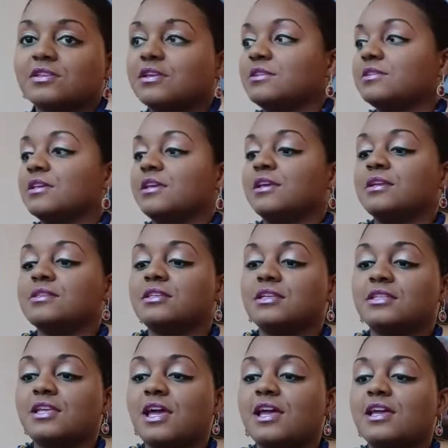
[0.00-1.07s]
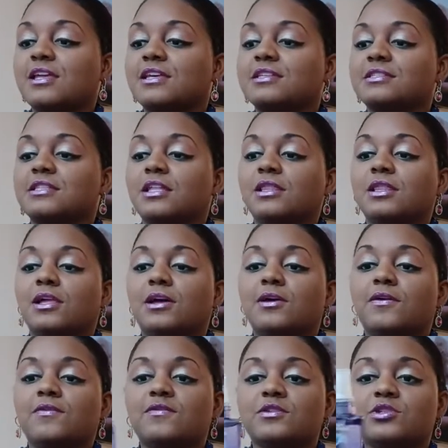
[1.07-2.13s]
because, again, today is the
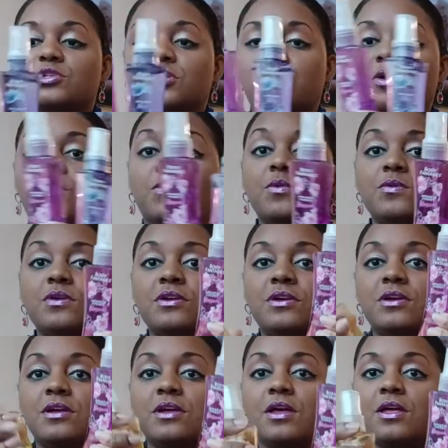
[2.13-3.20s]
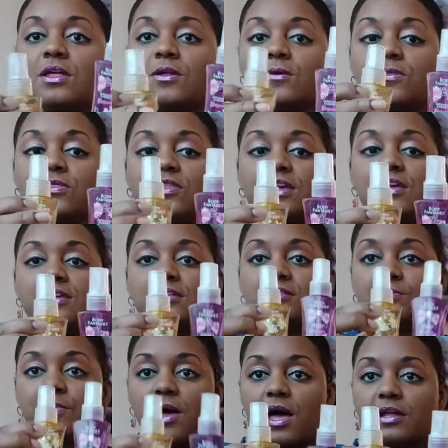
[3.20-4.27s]
Love show.
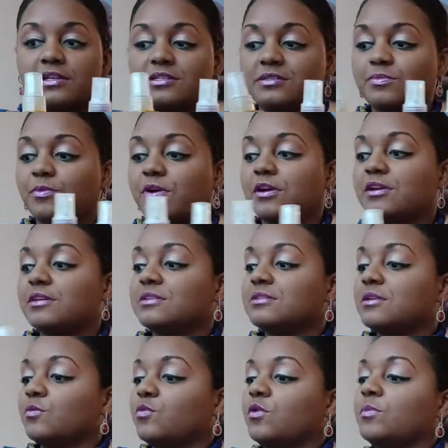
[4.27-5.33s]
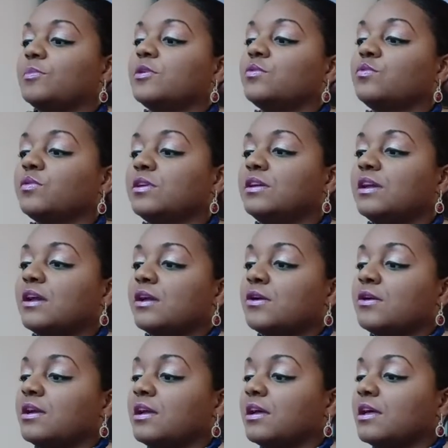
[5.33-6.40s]
These body sprays will be
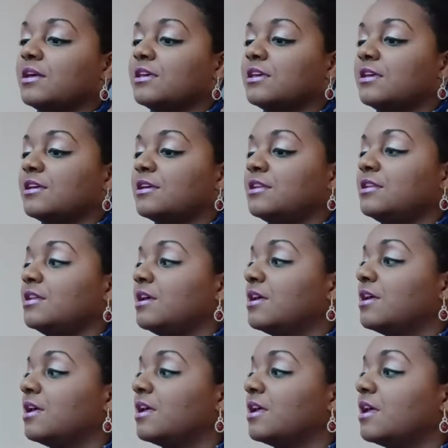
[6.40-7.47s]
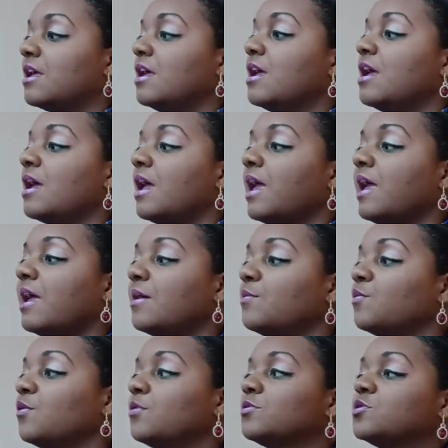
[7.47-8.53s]
re-airing again. And
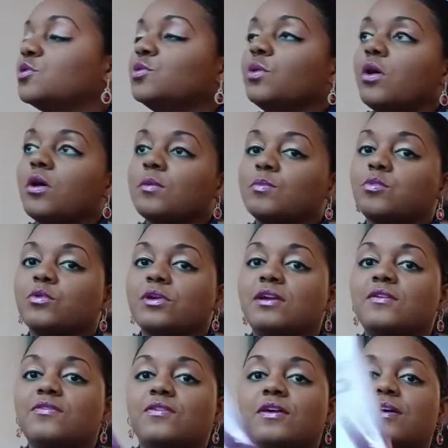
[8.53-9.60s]
we'll do our brief